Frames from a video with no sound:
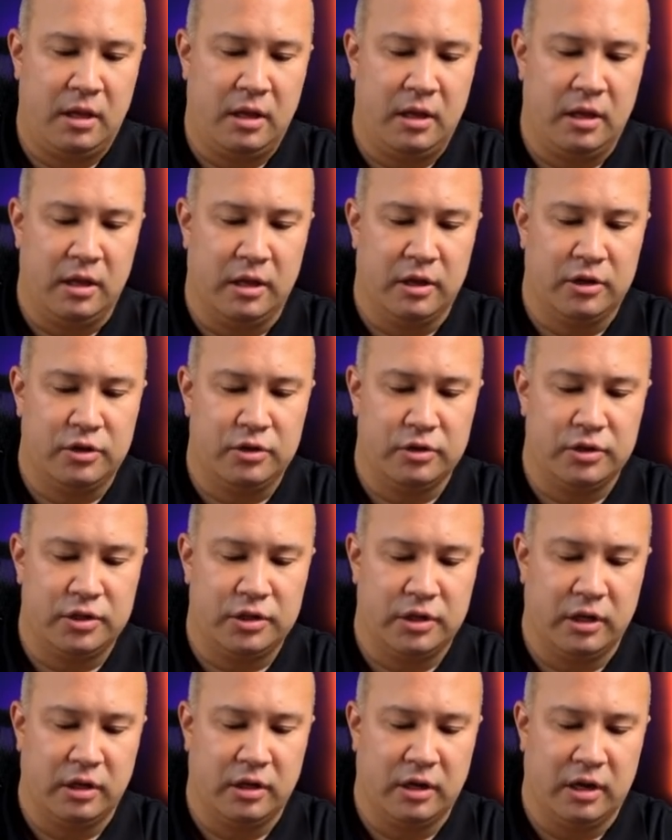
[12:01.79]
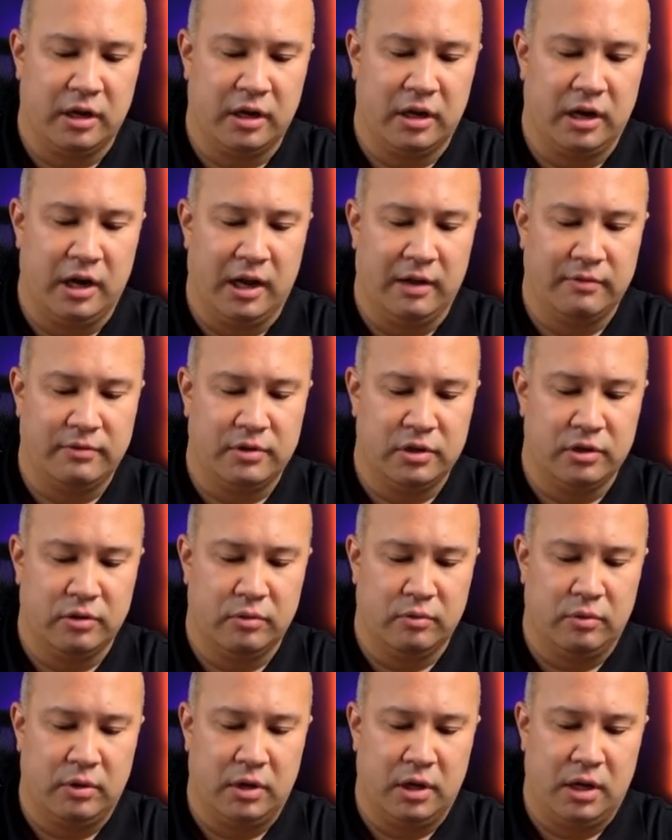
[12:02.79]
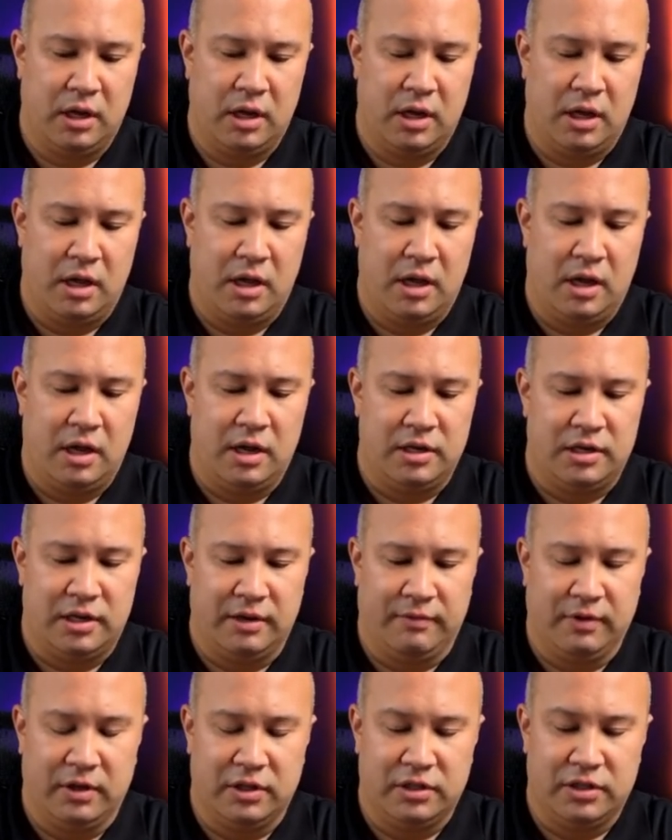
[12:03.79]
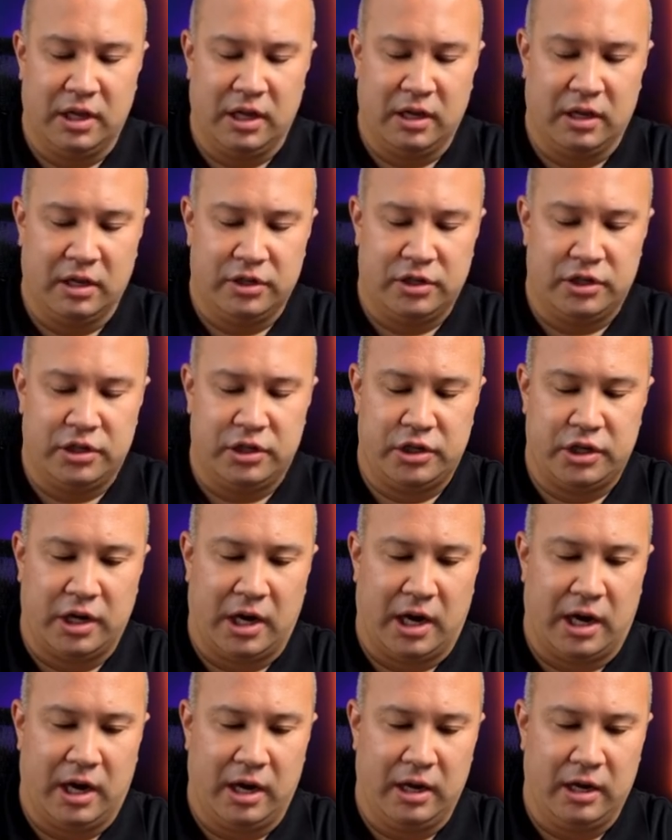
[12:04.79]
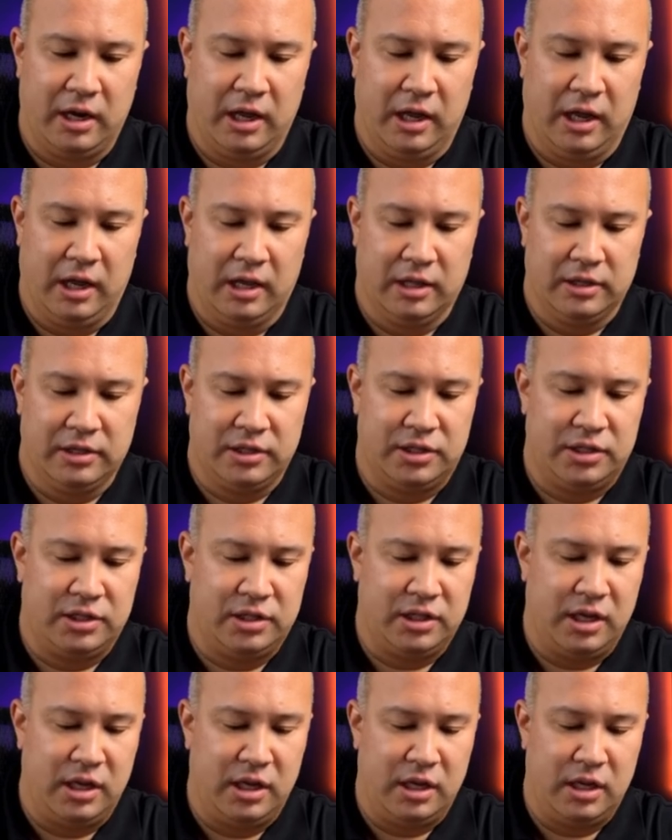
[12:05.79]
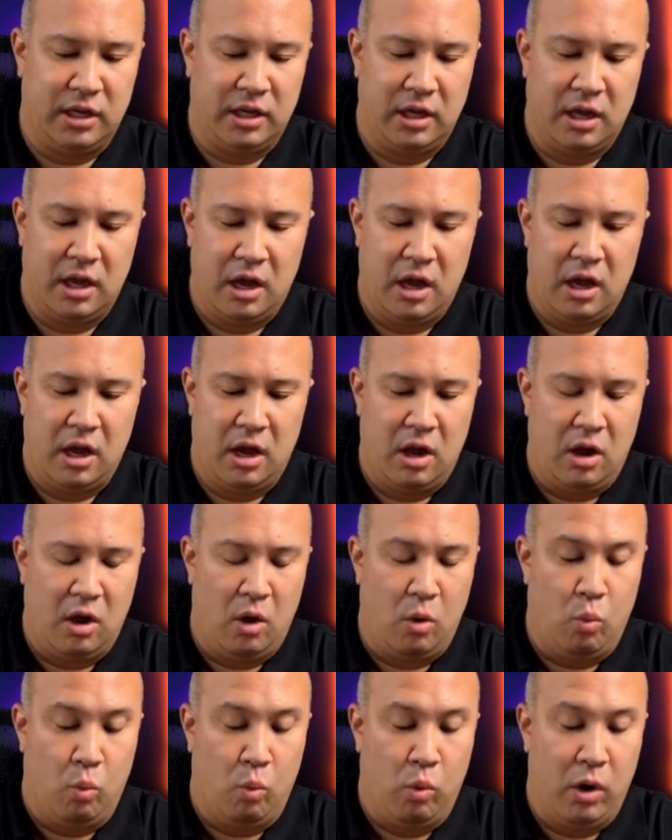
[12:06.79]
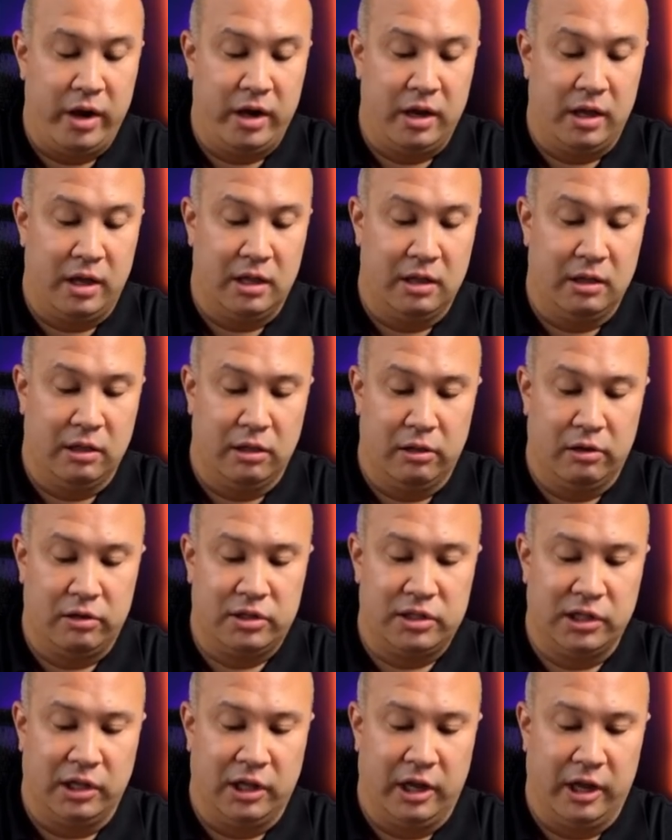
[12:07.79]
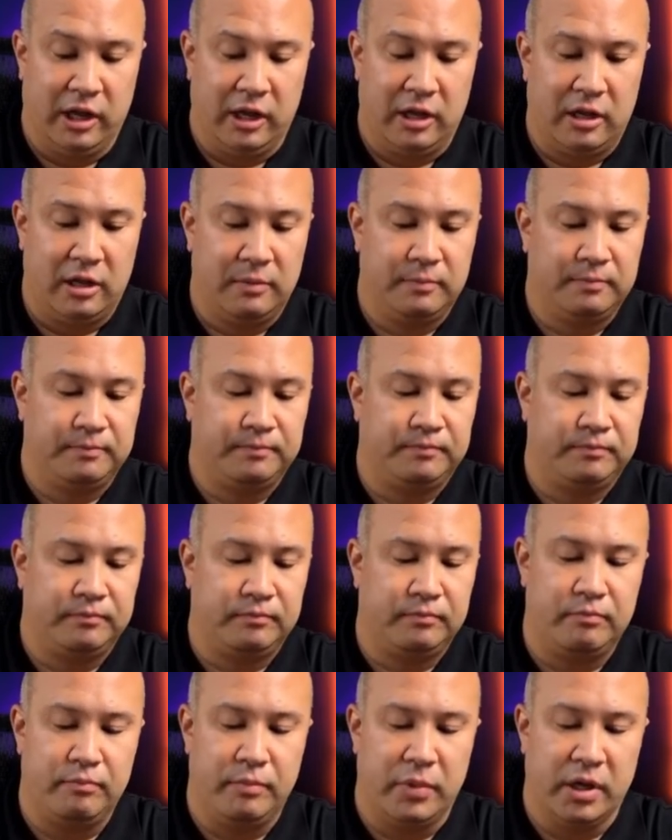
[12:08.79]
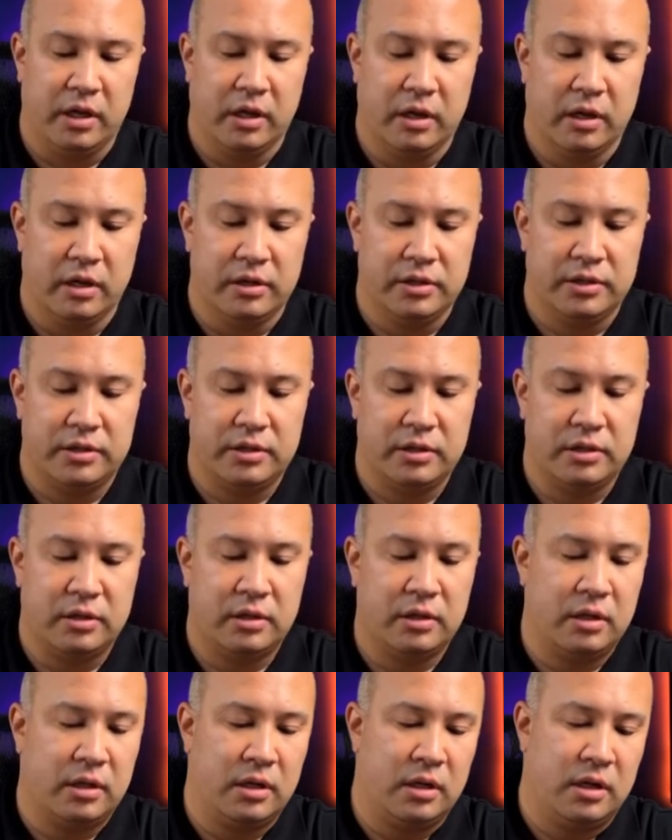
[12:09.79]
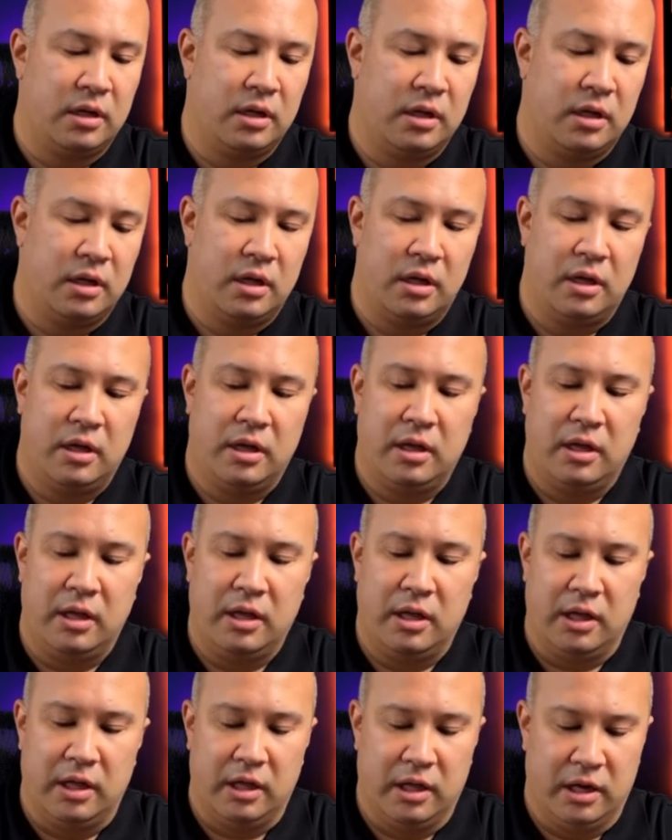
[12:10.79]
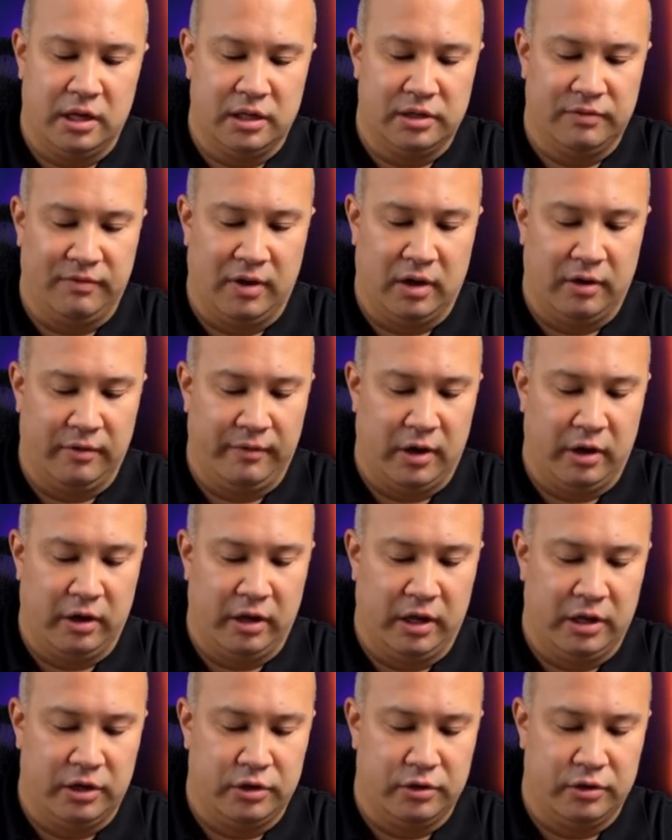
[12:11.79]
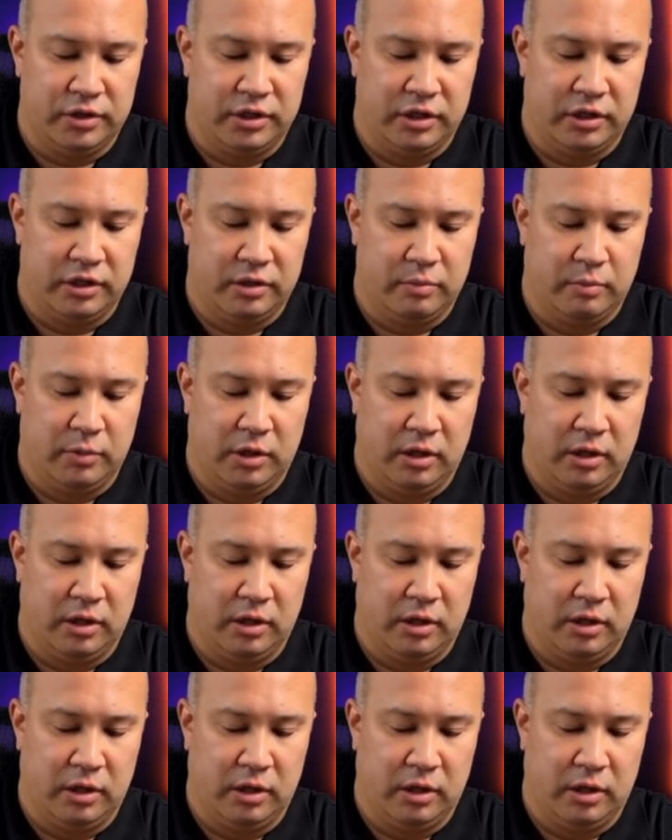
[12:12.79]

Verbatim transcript: Interesting. I'm gonna have to definitely take a shot and see what it looks like because it is very, very interesting to me.